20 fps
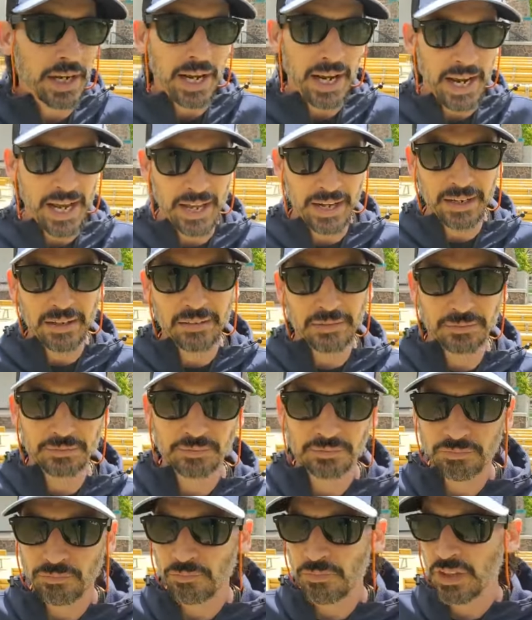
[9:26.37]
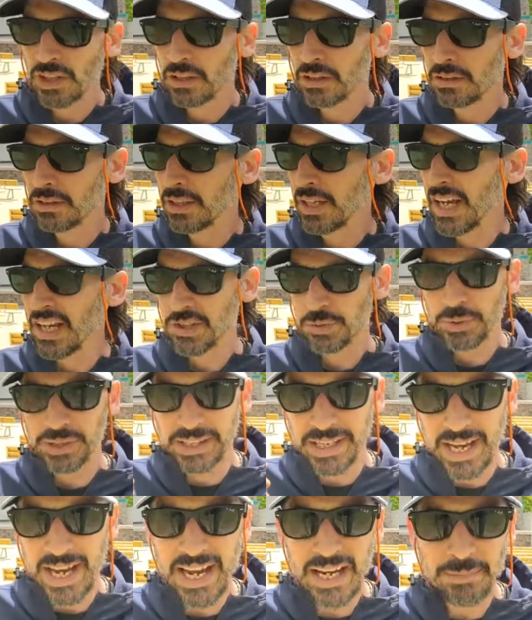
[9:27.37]
And as we
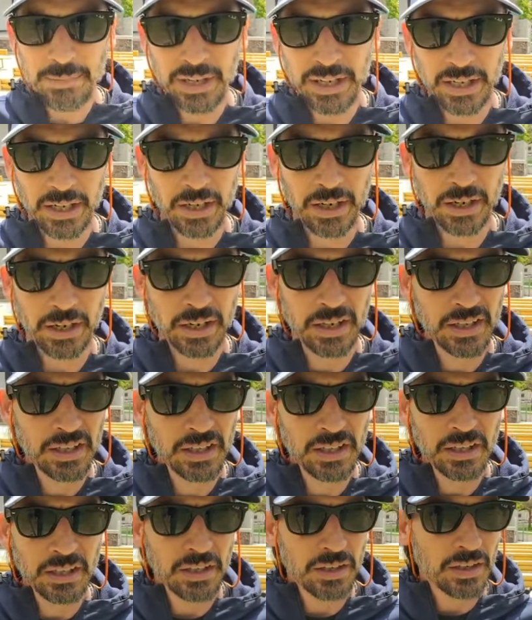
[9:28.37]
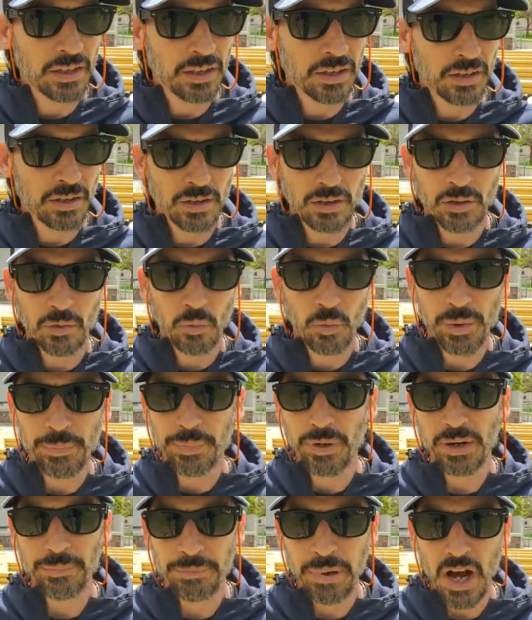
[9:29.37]
came here, we
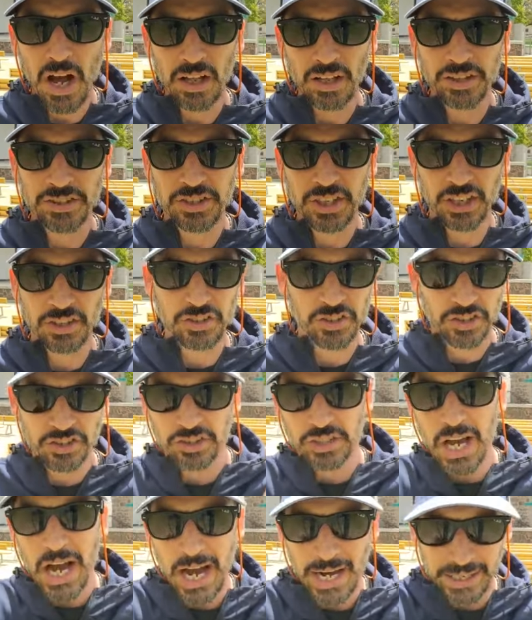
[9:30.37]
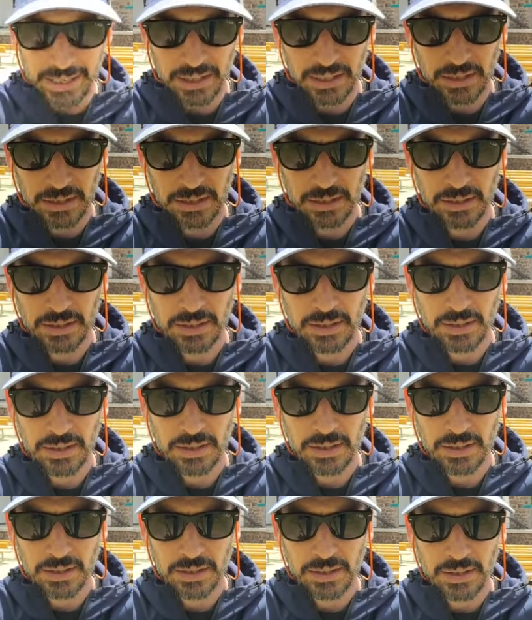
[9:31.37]
put politics aside,
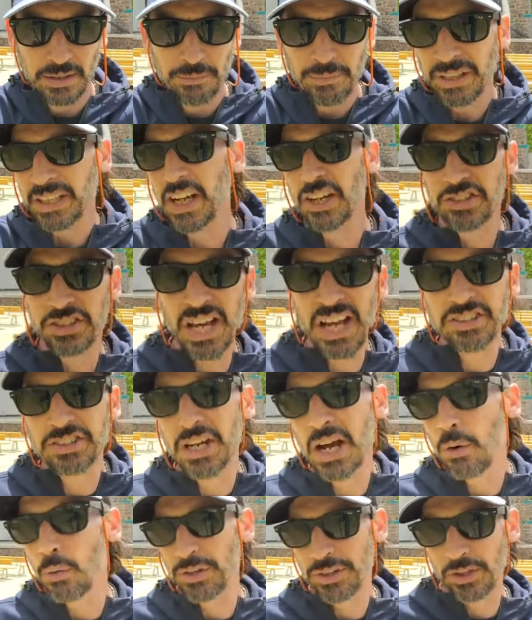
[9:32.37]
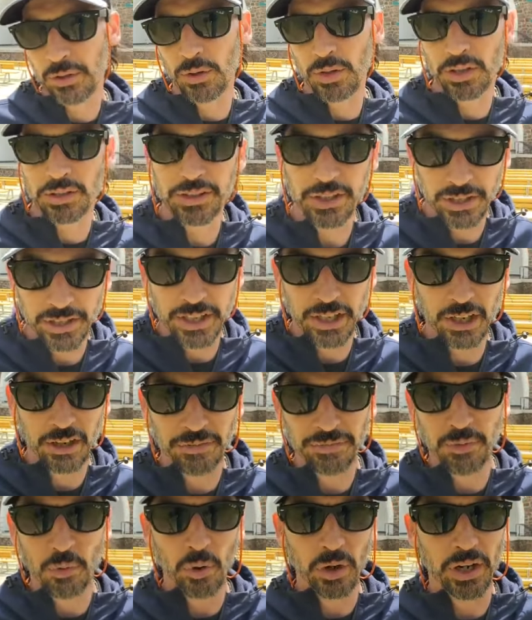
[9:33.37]
because that's not what they're
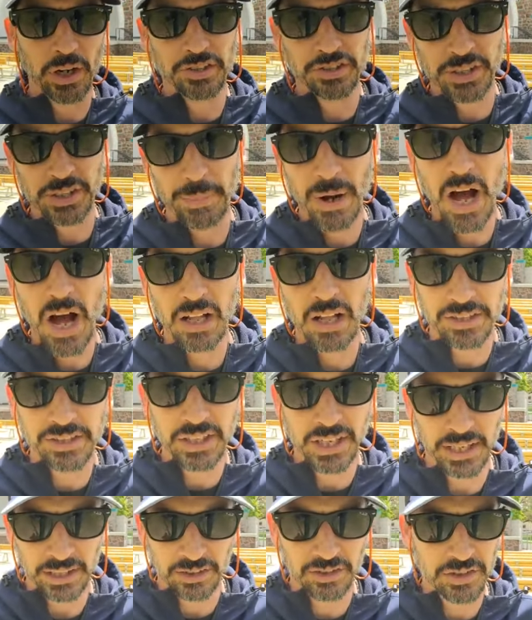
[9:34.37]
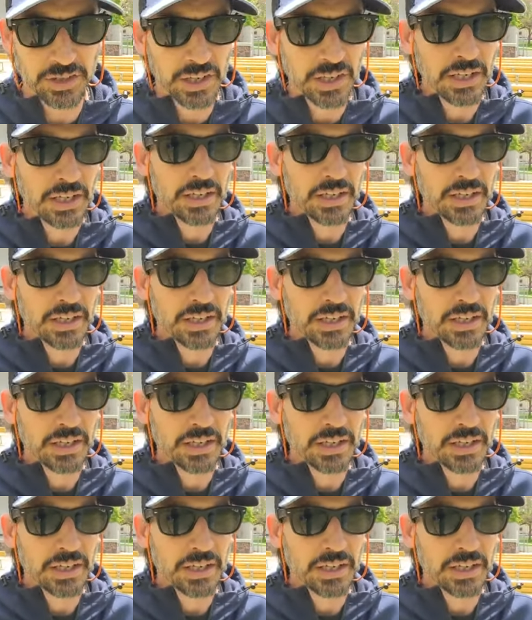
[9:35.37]
here for, is the politics.